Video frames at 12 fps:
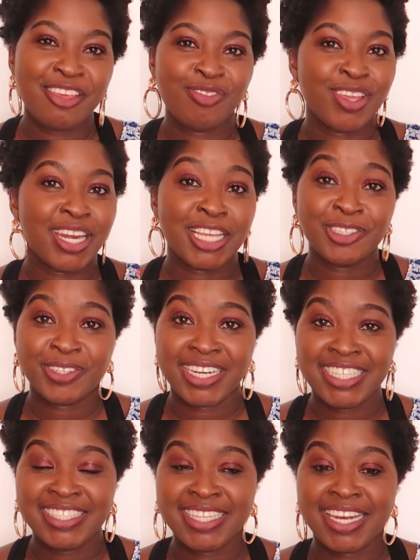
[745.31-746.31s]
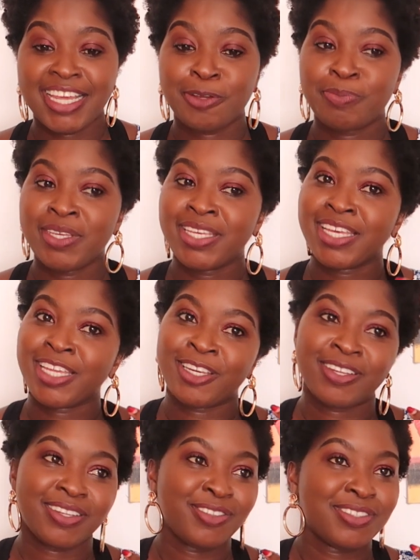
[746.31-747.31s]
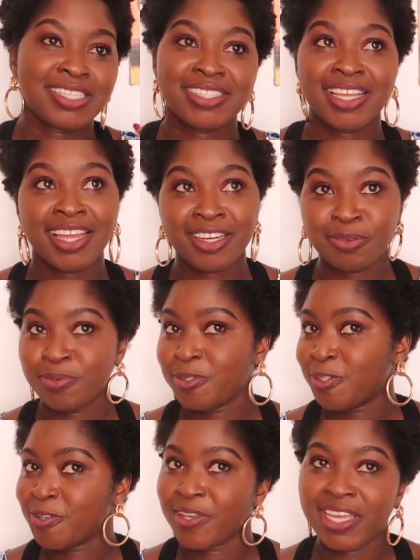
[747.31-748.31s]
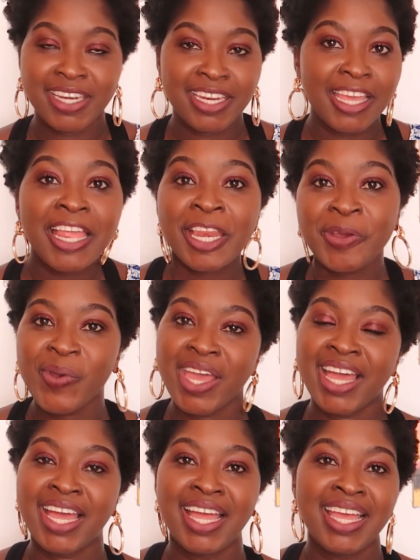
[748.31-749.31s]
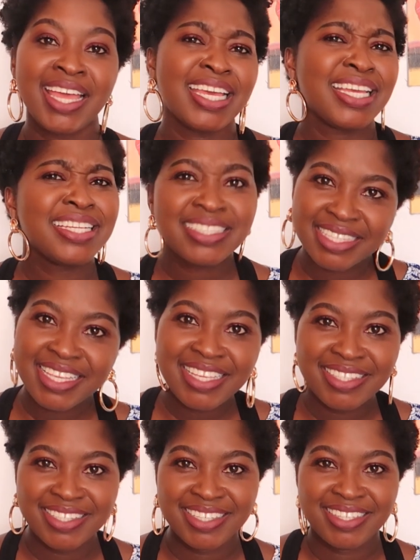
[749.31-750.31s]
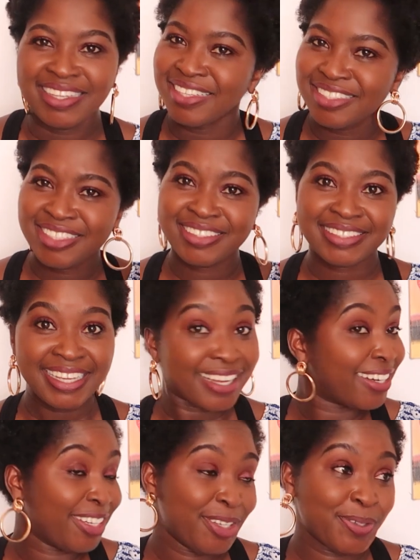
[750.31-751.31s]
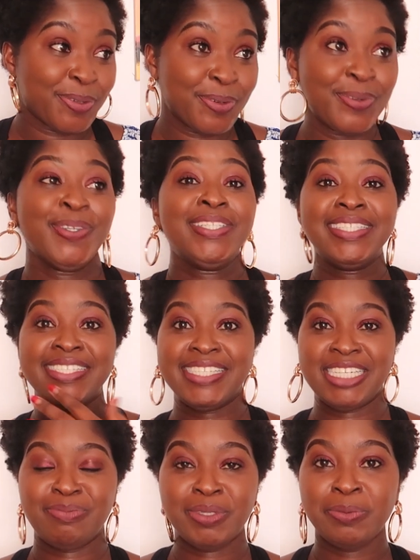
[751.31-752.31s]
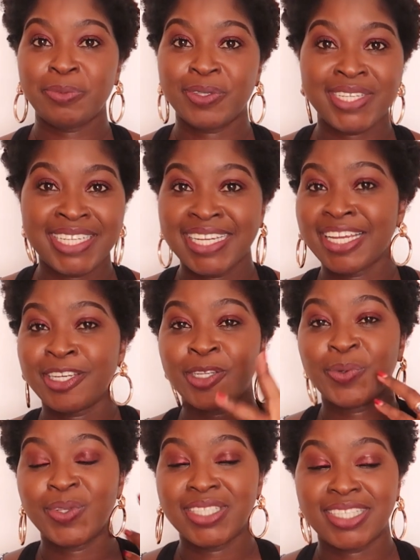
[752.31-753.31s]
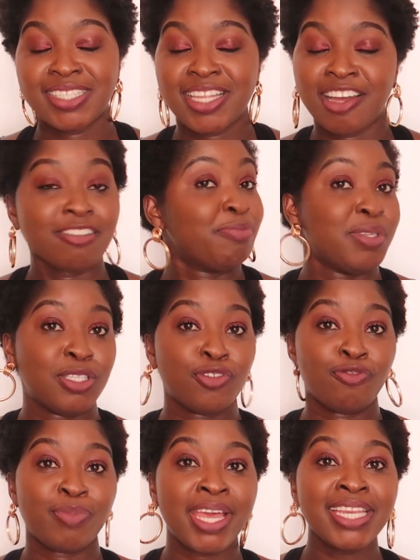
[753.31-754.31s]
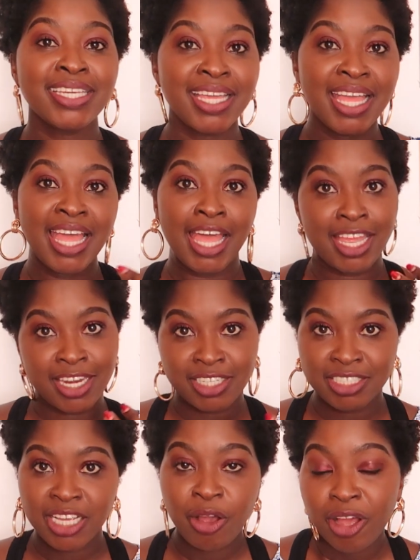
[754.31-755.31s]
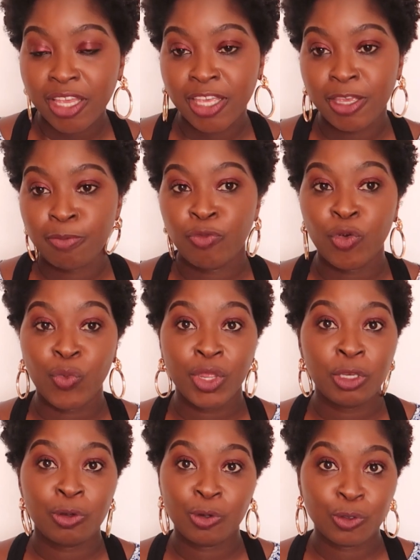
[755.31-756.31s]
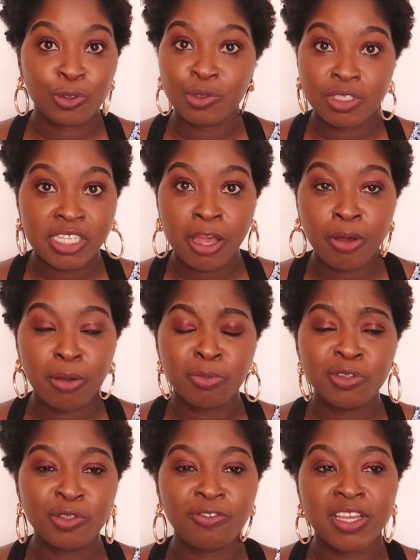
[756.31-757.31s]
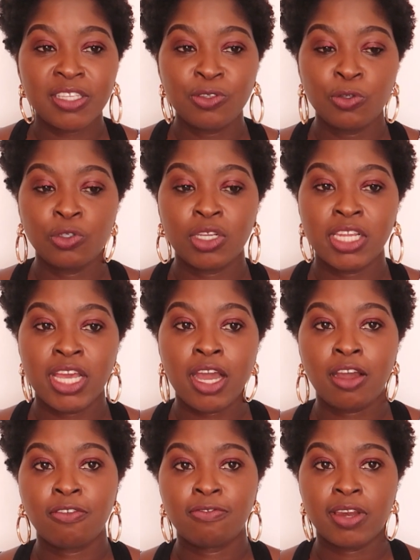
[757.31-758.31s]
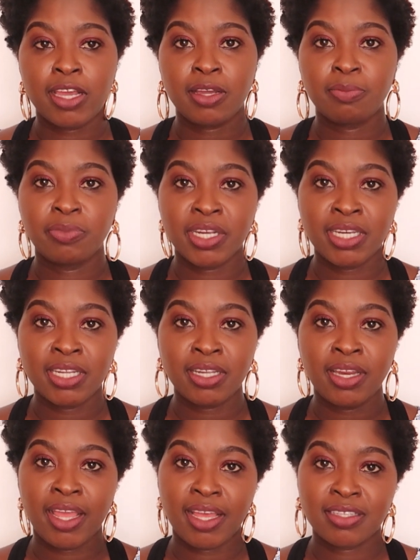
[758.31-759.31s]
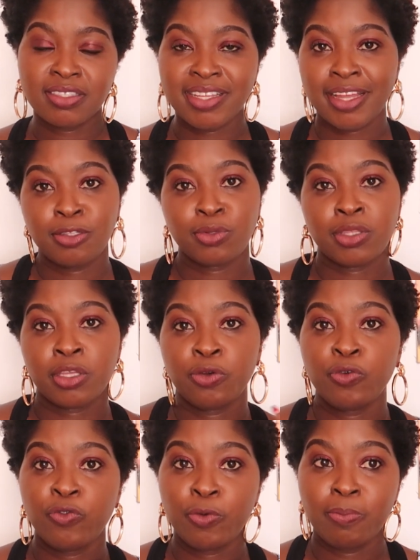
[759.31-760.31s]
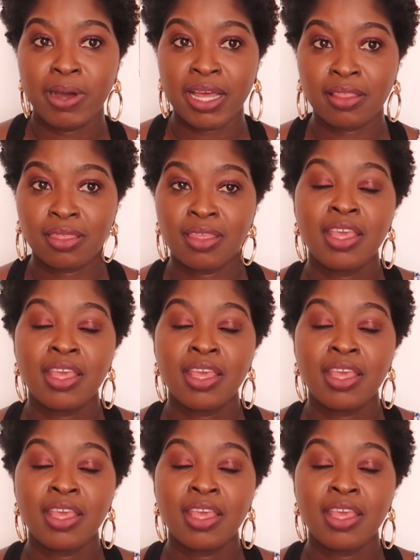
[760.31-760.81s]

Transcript: You're a naturalista like me and you just can't put your head anywhere. It's easy. Just carry your own sleeping bonnet and you will just have peace of mind, and a shower cape for when they go to shower. Most of us usually have like braided hairstyles when they go for bath.